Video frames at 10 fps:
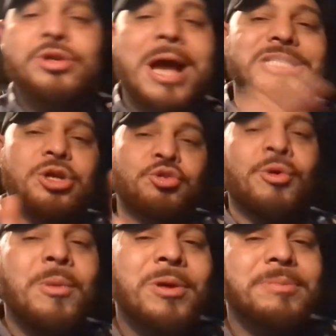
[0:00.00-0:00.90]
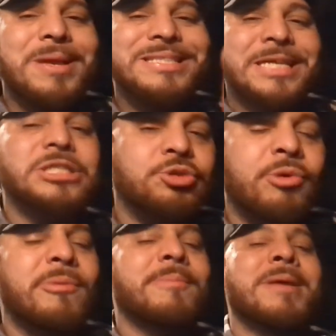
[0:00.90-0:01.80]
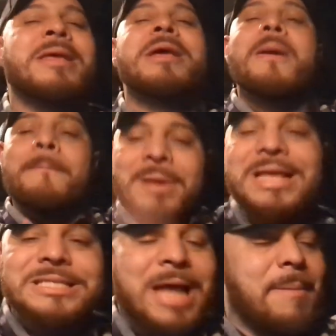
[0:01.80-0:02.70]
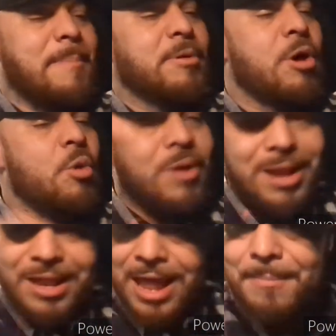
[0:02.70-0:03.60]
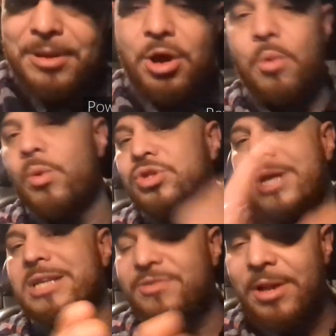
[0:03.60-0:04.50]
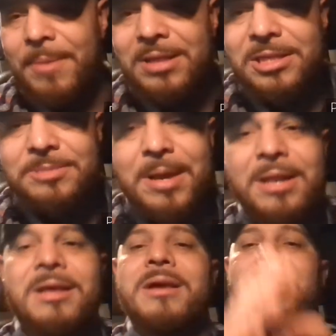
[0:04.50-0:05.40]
Would you guys agree with me? Disagree with me? Please comment below. Let me know what you guys feel about this, man.